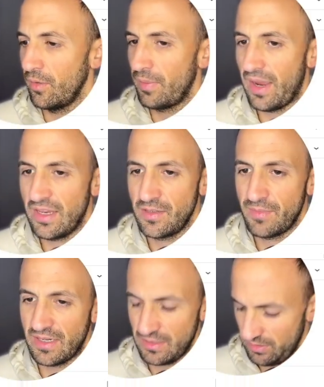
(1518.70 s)
page.
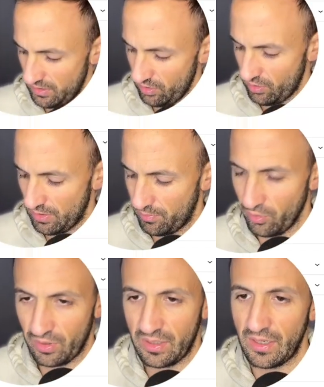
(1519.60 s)
Imagine that you
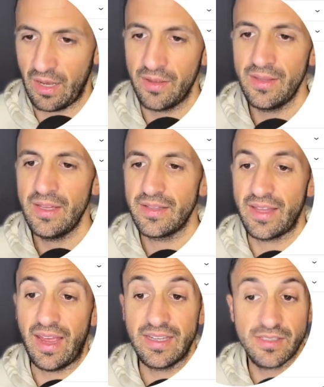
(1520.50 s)
put here
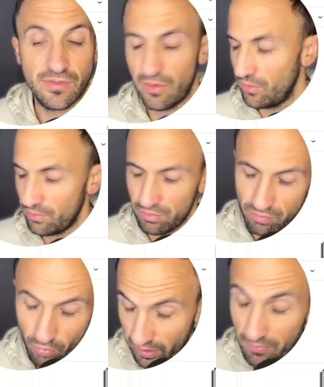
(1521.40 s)
S or
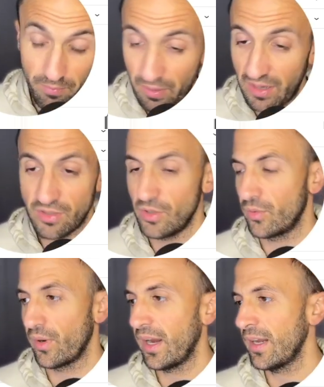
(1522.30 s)
whatever page you
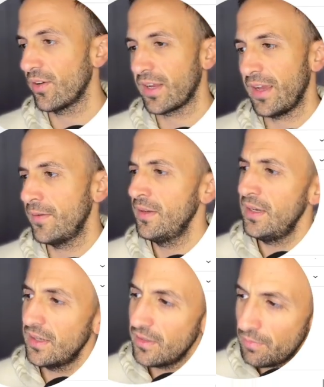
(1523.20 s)
create. Okay,
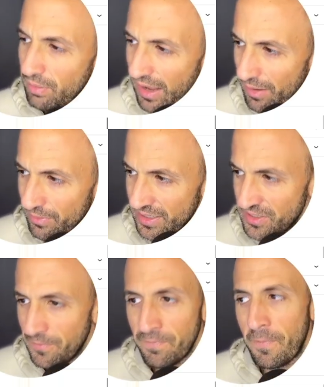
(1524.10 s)
you
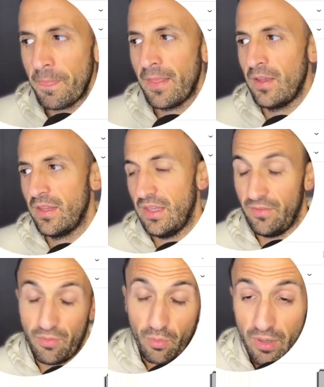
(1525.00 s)
publish.
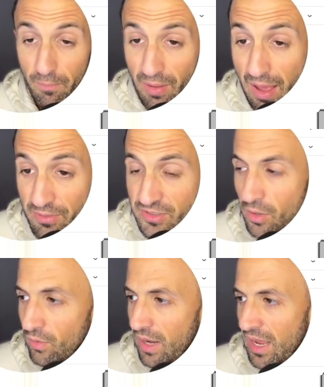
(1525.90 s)
If you want to publish,
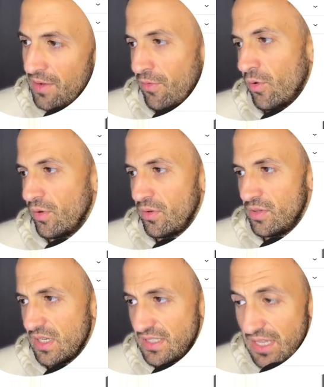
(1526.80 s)
go live, or
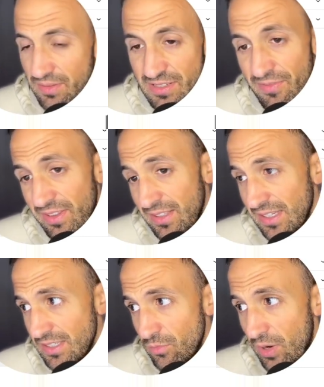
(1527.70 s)
you just save it
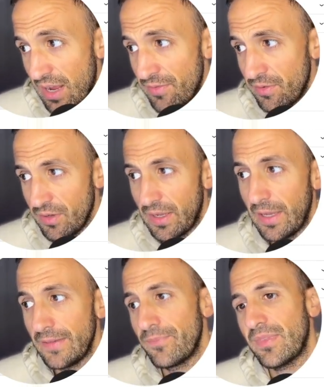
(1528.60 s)
as a draft.
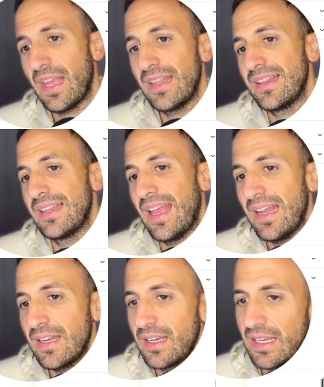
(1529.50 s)
Okay, and
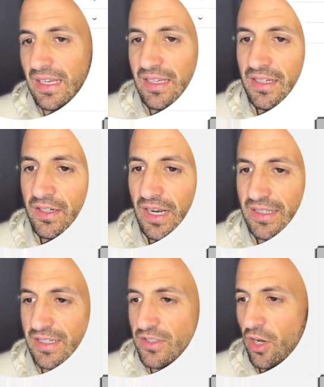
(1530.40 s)
then in here at
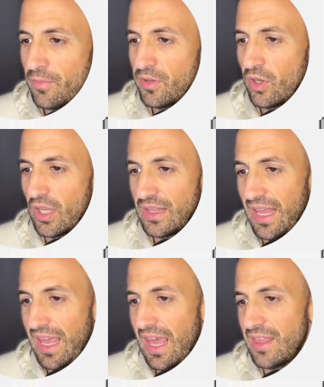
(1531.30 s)
the top you get
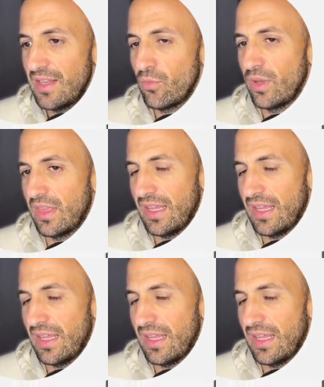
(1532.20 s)
the edit with